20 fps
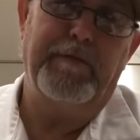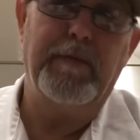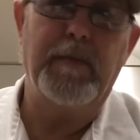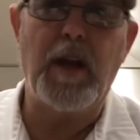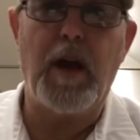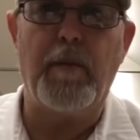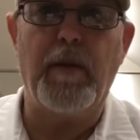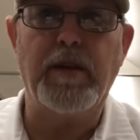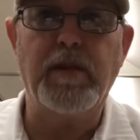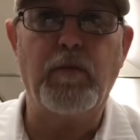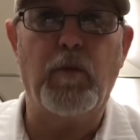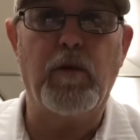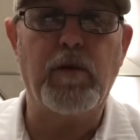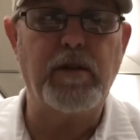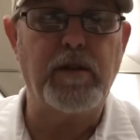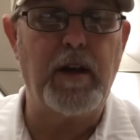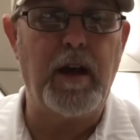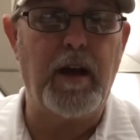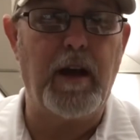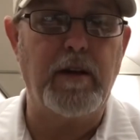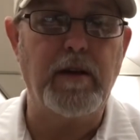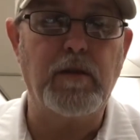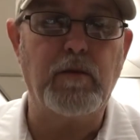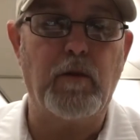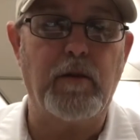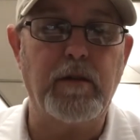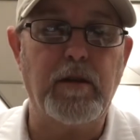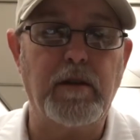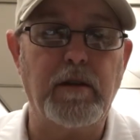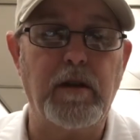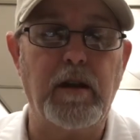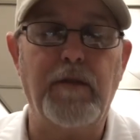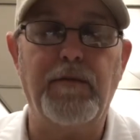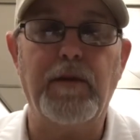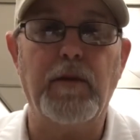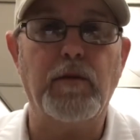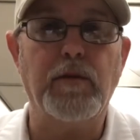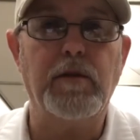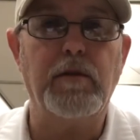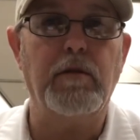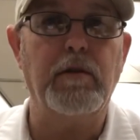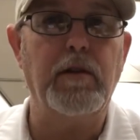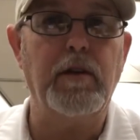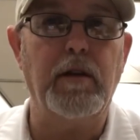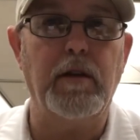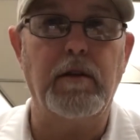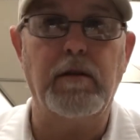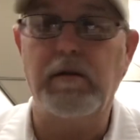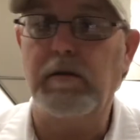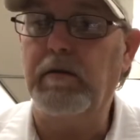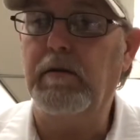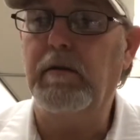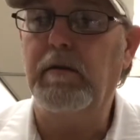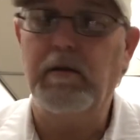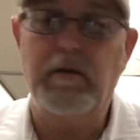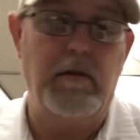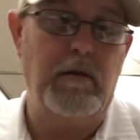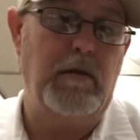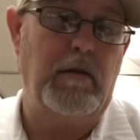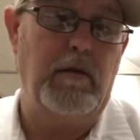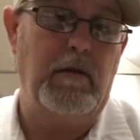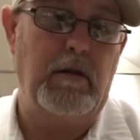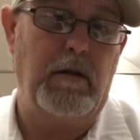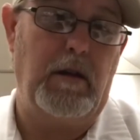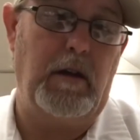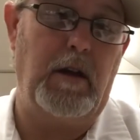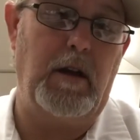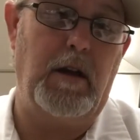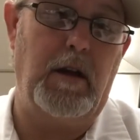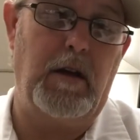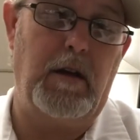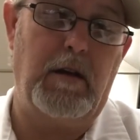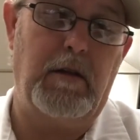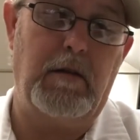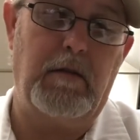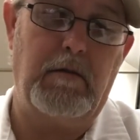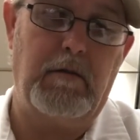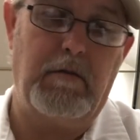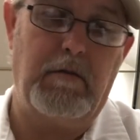Not much more to say. I just wanted to see if it was still good. And